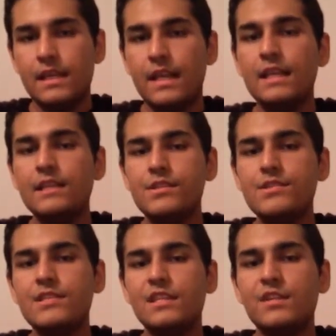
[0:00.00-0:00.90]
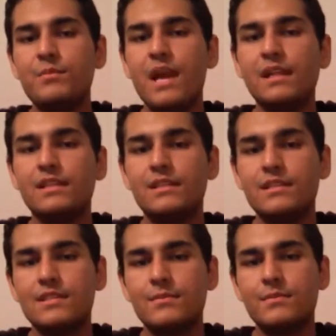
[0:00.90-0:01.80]
Electricity and
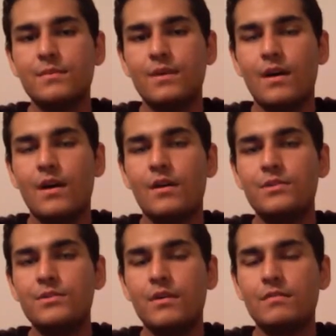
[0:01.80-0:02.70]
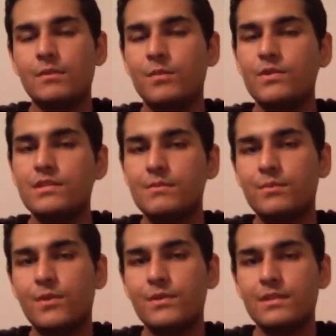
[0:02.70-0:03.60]
magnetism are two of the most
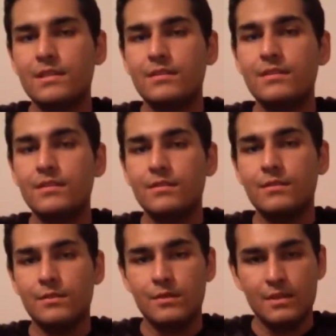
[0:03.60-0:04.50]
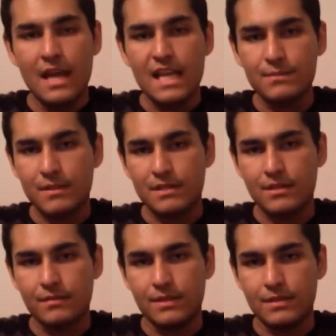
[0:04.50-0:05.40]
important aspects
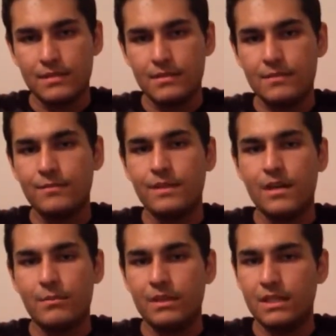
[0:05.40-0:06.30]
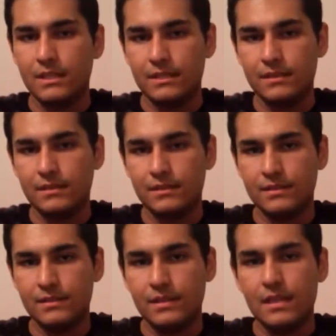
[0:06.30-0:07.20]
of this phenomena.
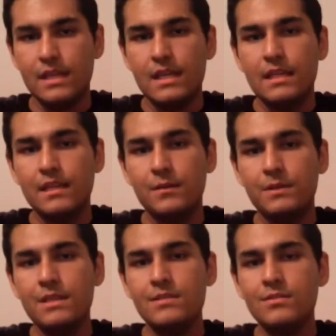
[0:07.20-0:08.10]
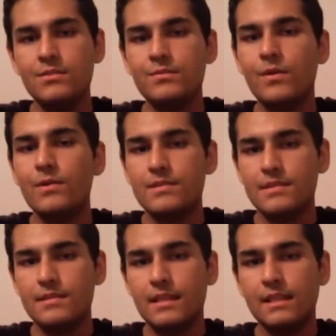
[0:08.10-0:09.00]
Now these two
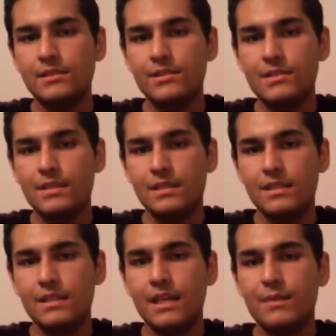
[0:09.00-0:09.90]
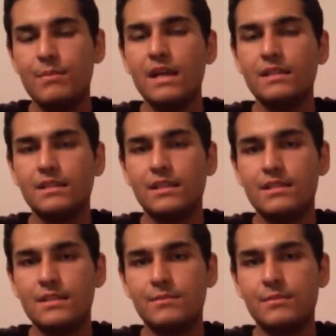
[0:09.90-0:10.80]
forces, electricity and
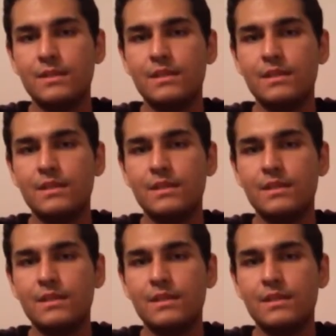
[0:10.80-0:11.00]
magnetism,